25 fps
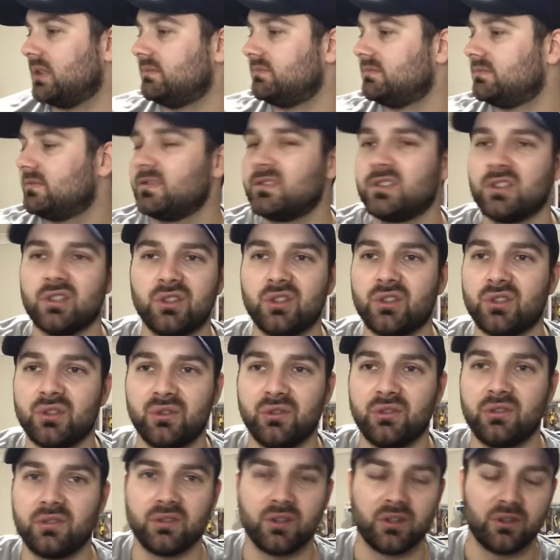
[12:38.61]
We've got no use
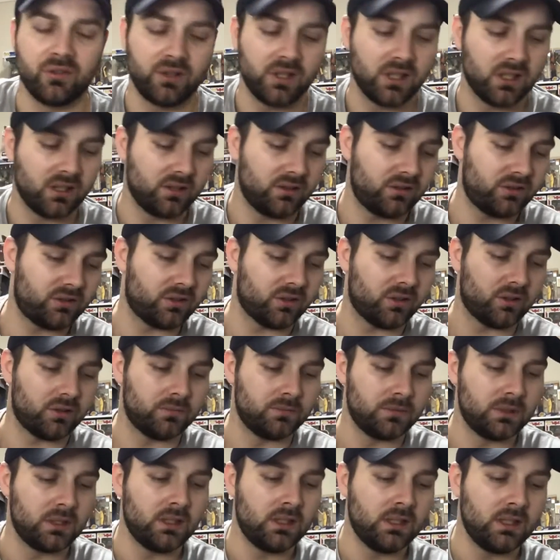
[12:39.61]
for it really, so
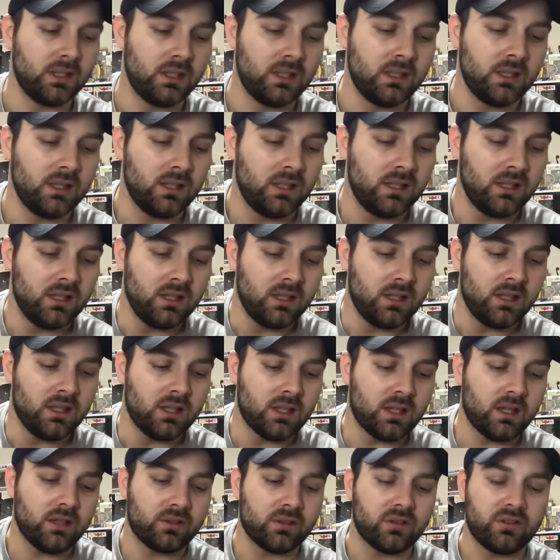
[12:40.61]

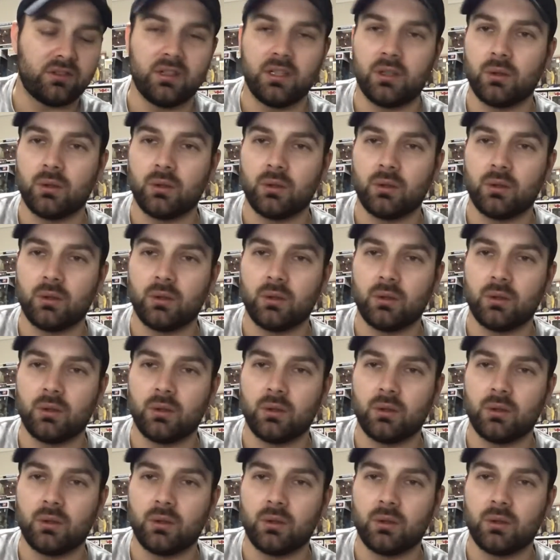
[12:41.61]
as I said,